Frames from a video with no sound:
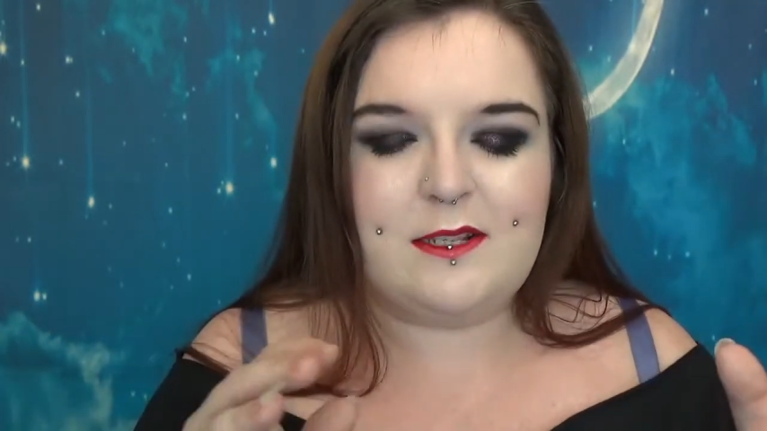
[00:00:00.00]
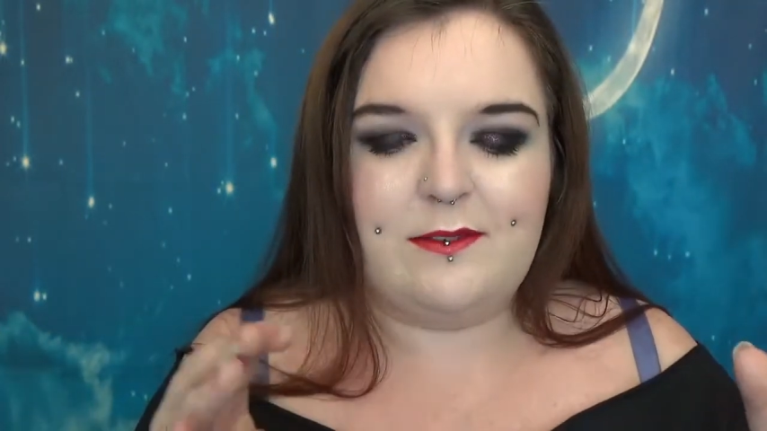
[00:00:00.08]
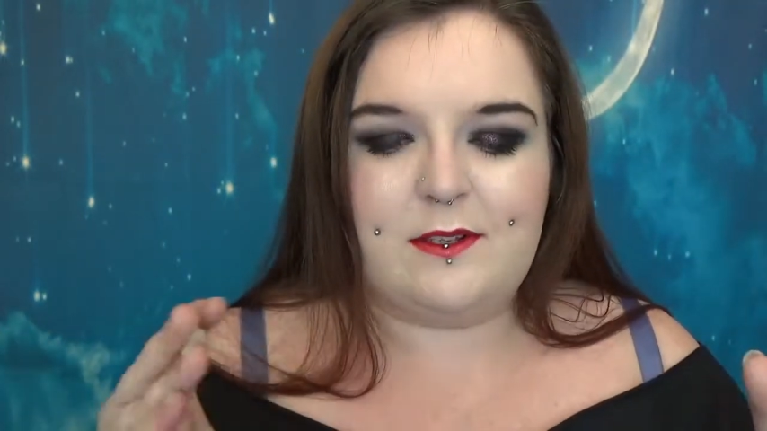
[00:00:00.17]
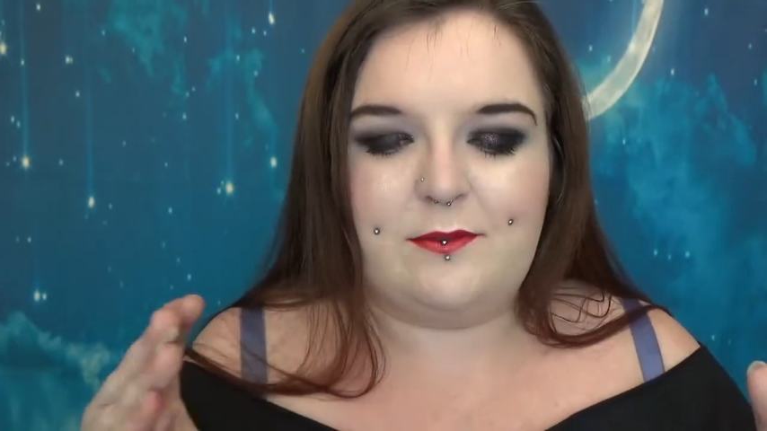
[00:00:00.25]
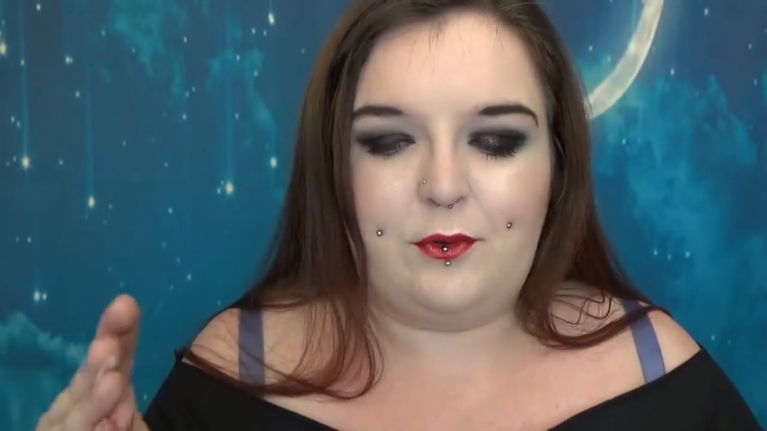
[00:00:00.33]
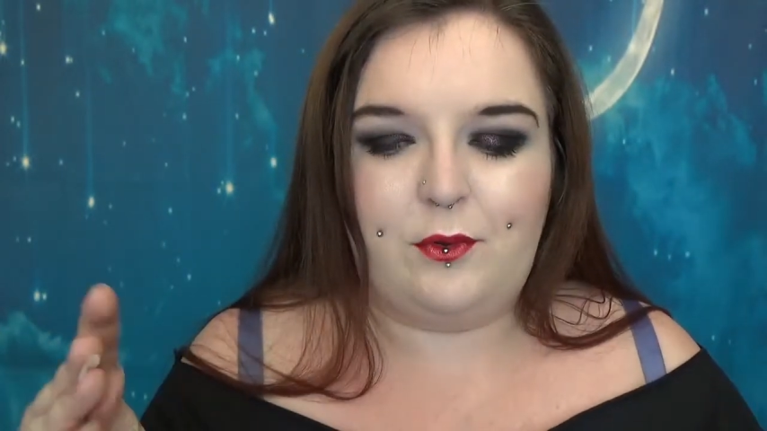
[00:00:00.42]
of
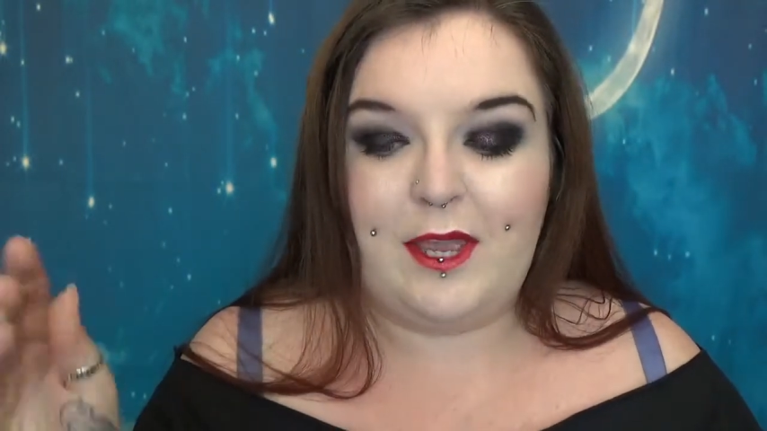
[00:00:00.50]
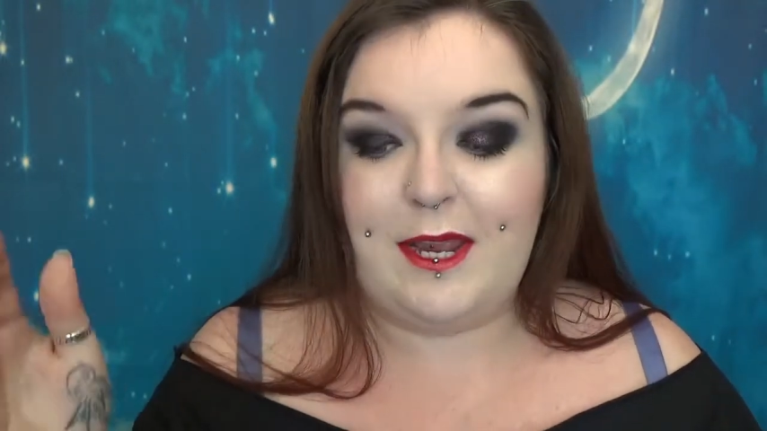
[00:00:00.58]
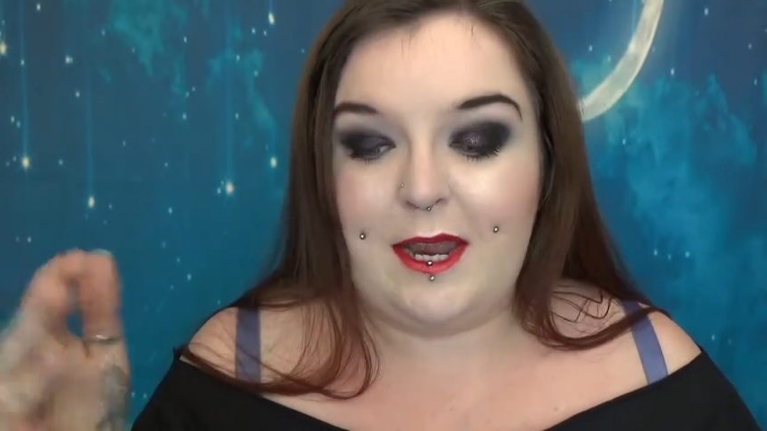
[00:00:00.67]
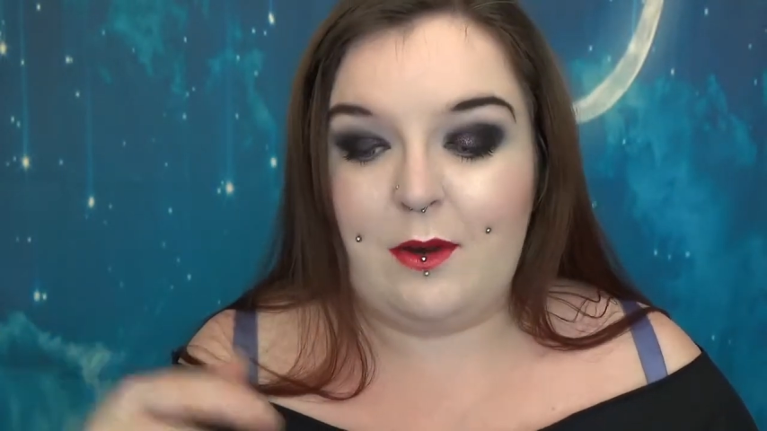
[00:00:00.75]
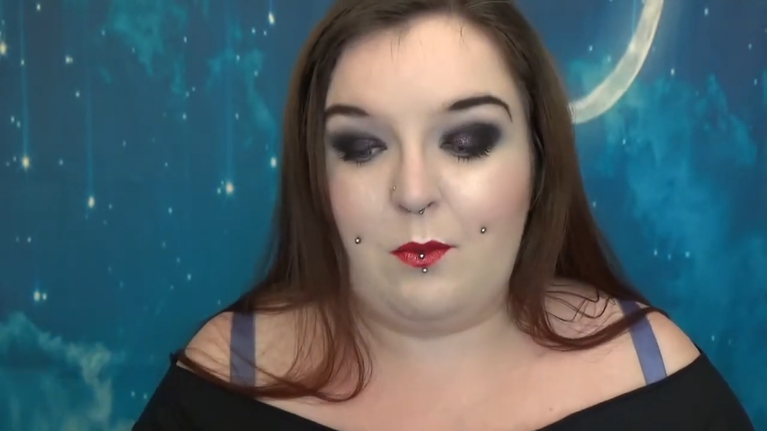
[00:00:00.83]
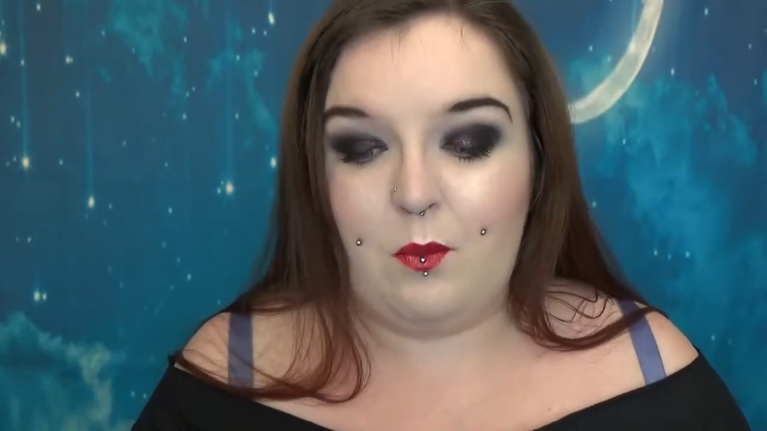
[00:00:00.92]

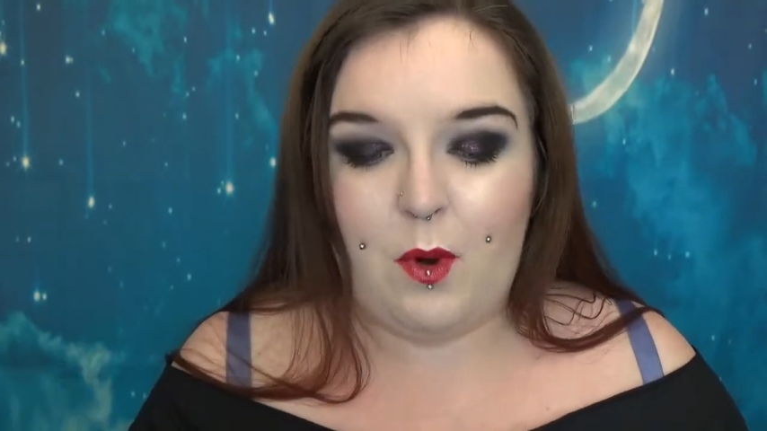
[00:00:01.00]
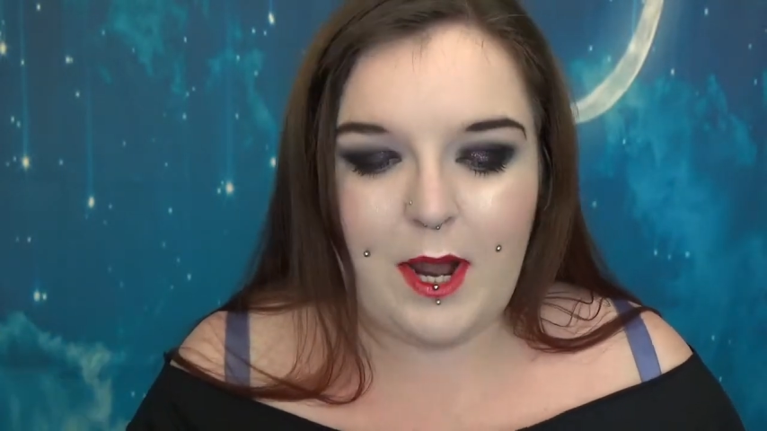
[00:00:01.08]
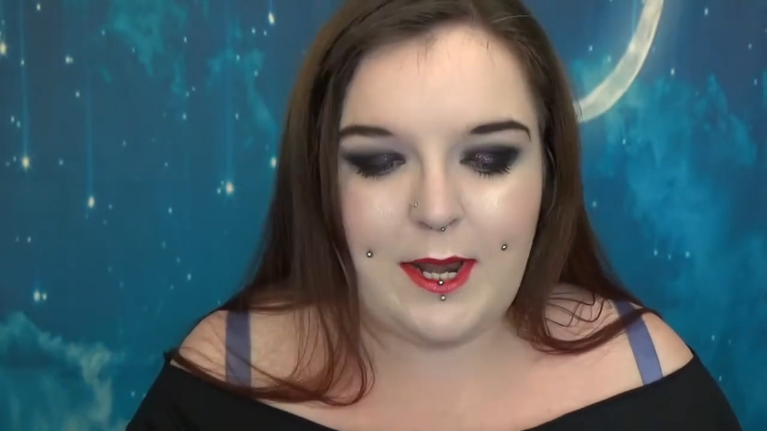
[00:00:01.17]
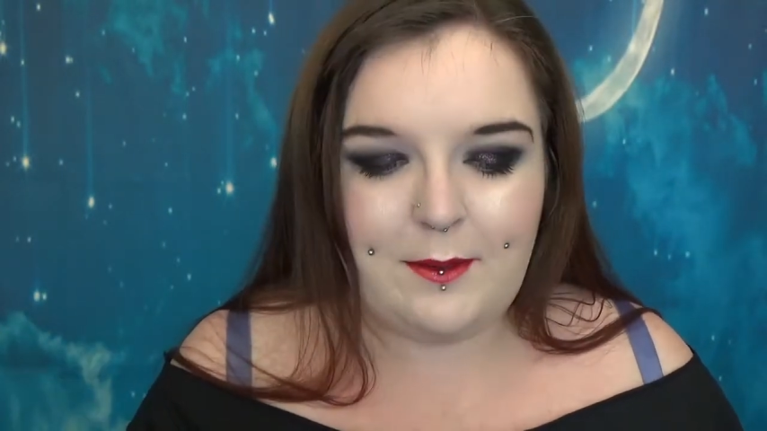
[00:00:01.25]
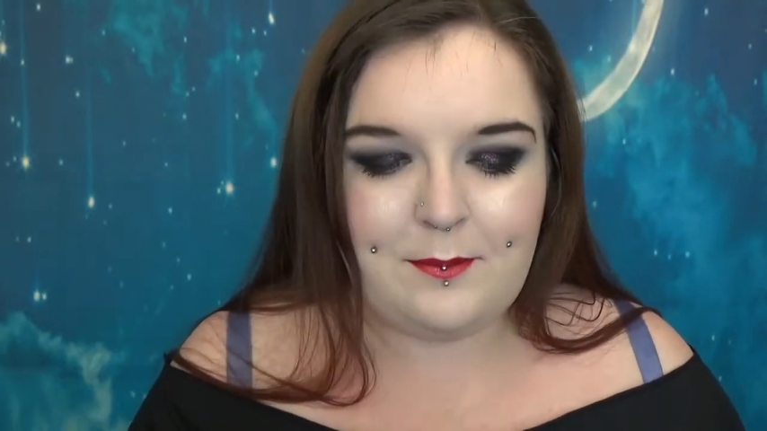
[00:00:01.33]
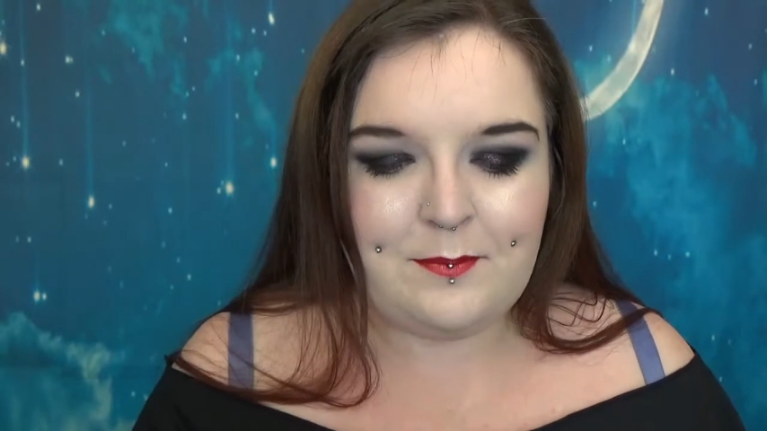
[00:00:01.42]
exfoliant in one.